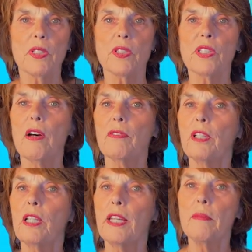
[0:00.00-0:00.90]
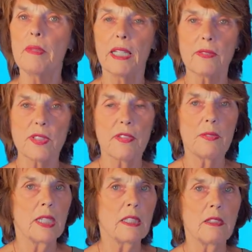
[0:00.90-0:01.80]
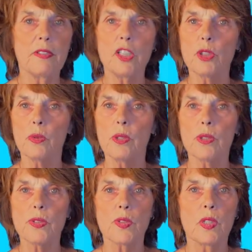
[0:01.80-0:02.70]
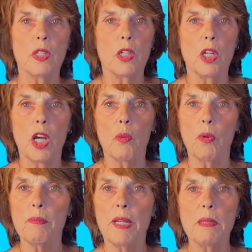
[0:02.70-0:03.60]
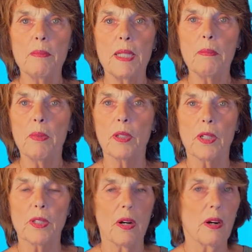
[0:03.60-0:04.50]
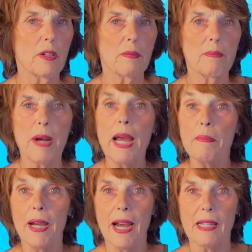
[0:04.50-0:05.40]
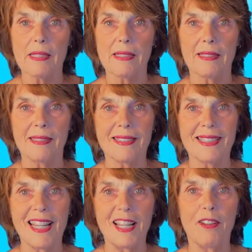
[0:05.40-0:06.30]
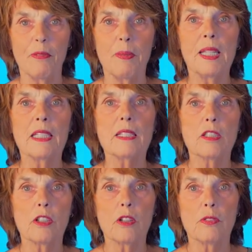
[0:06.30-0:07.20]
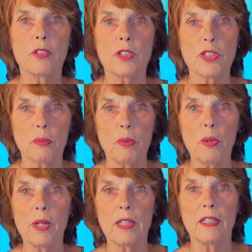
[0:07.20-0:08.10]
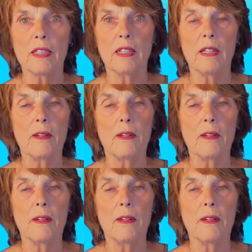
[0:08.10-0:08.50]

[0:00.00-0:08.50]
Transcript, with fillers: self-claiming of some individuals. And when many people are bypassed instead of being served or supported,